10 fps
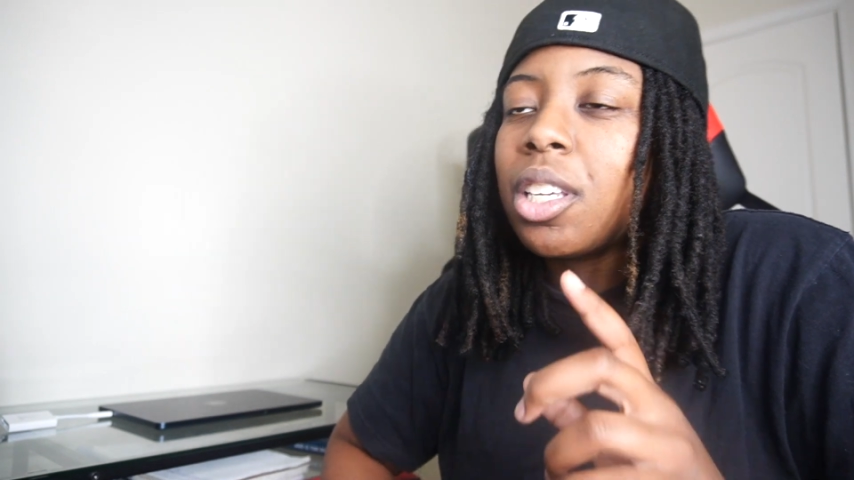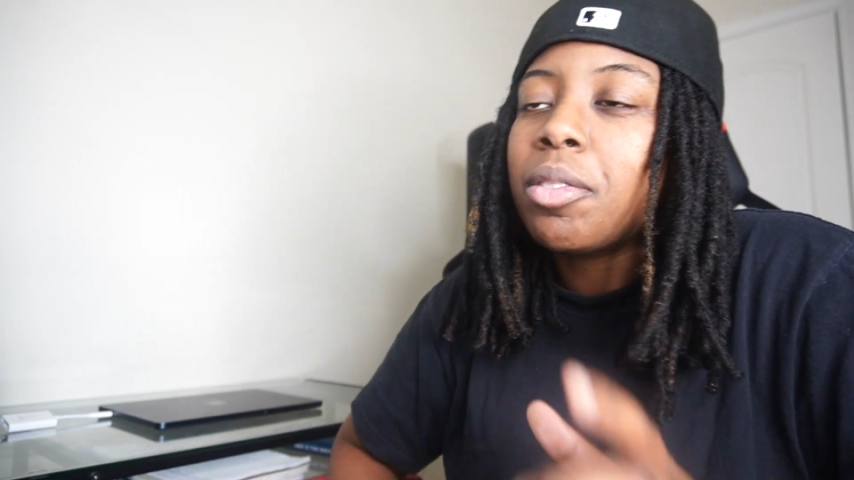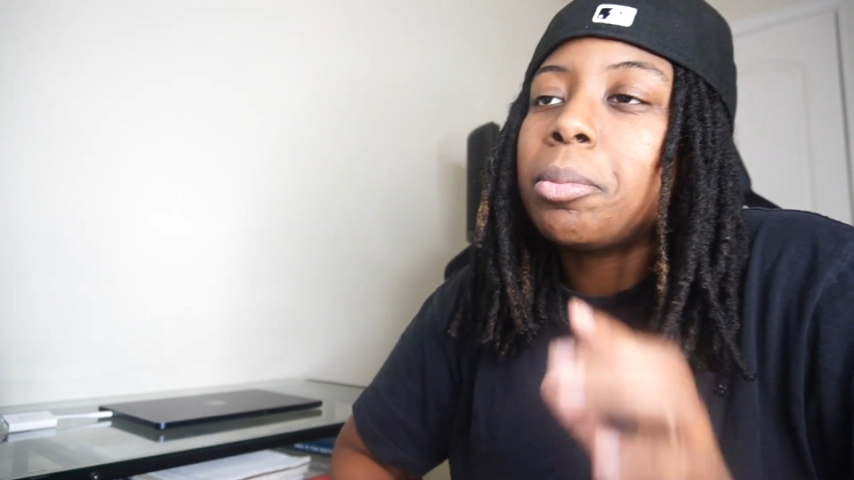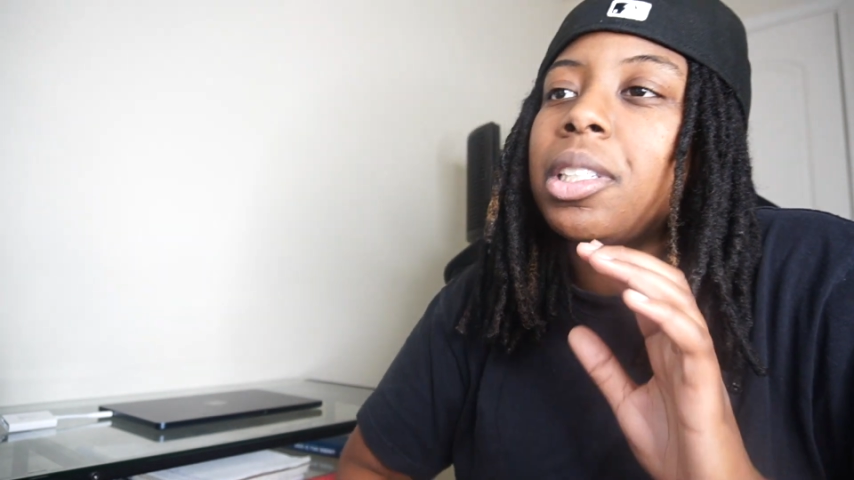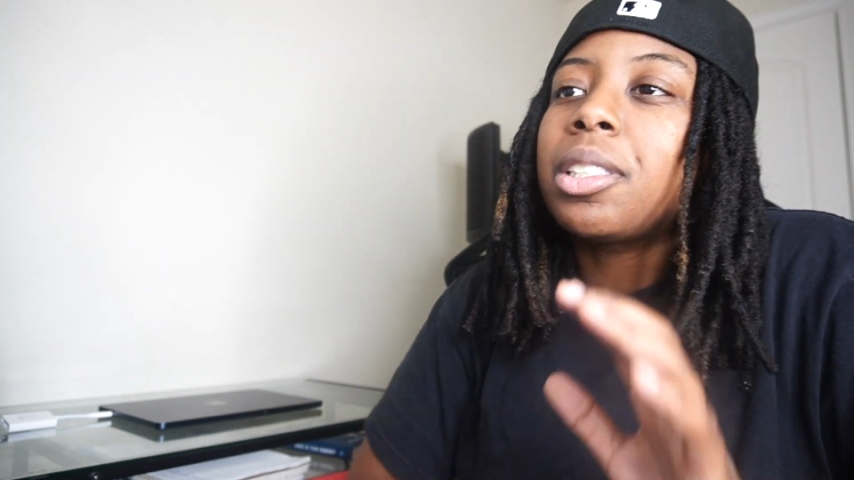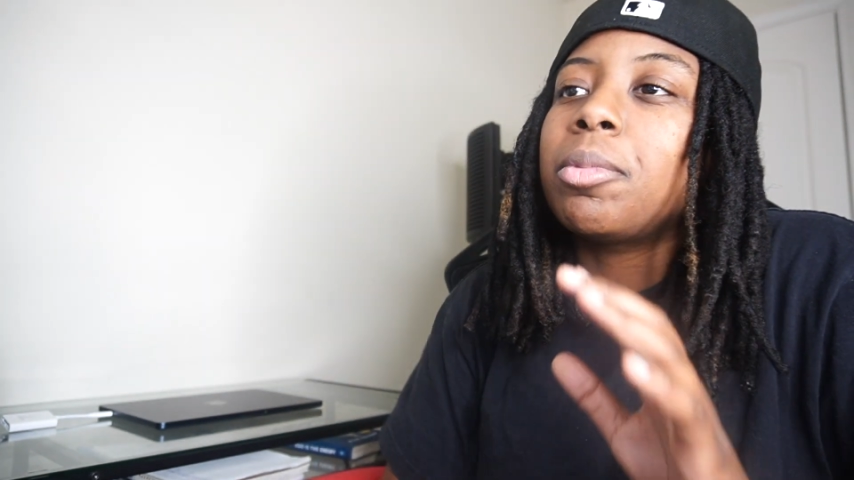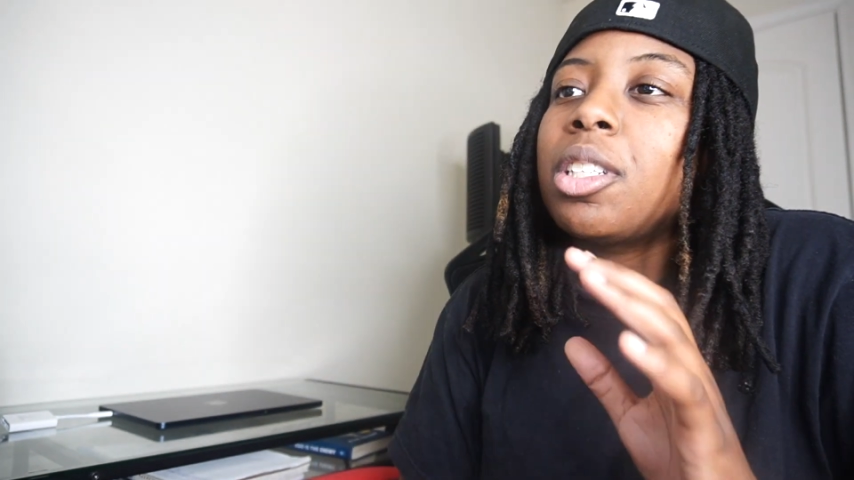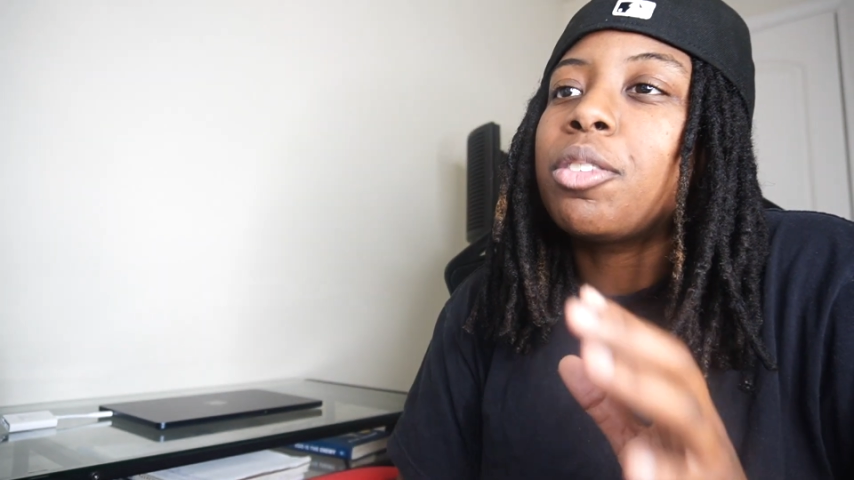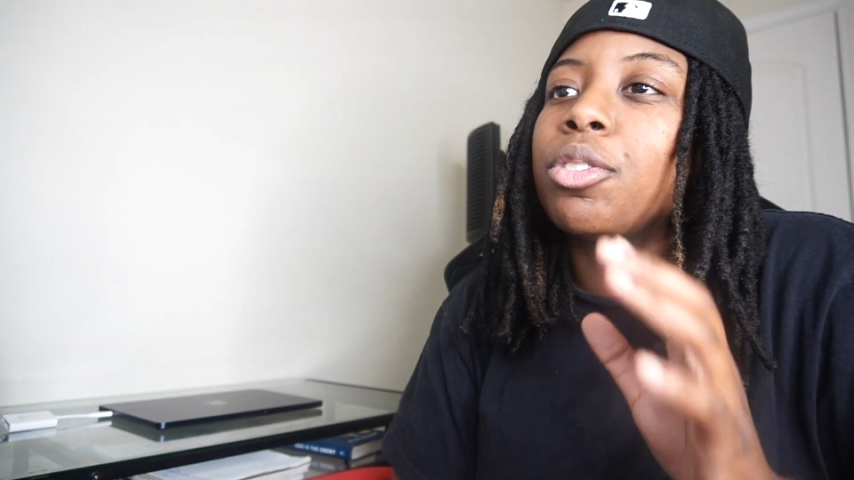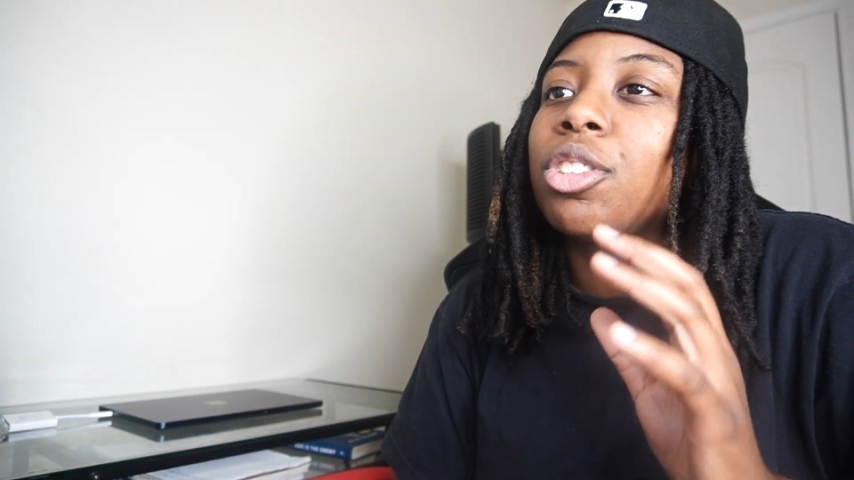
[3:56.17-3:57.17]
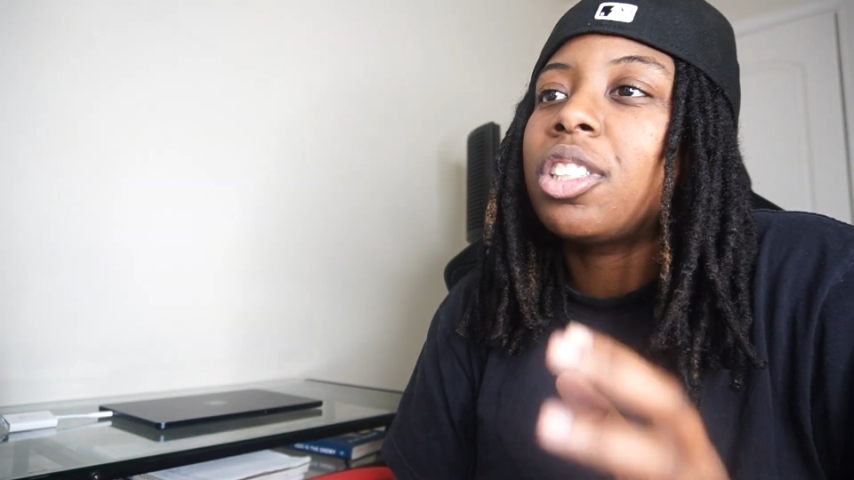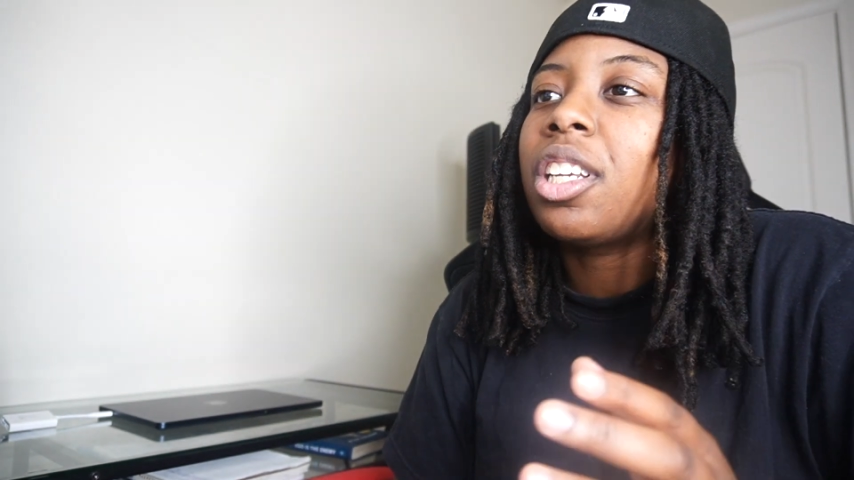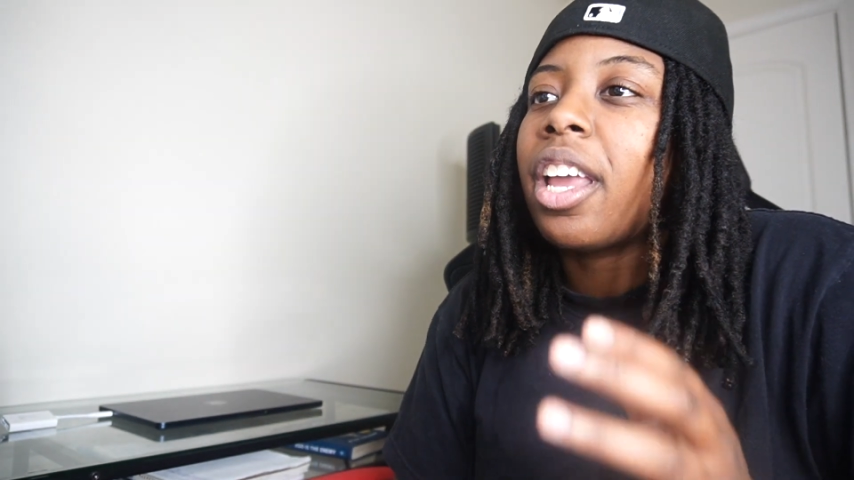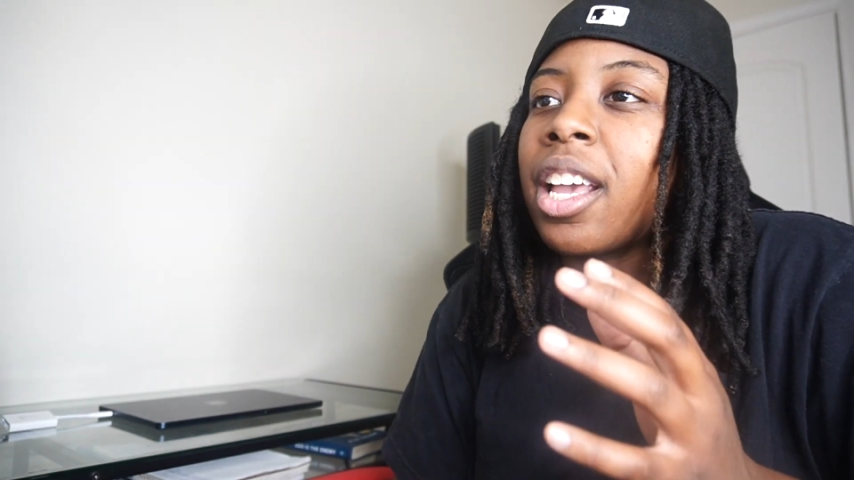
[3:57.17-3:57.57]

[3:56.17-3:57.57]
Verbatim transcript: giving me some different shit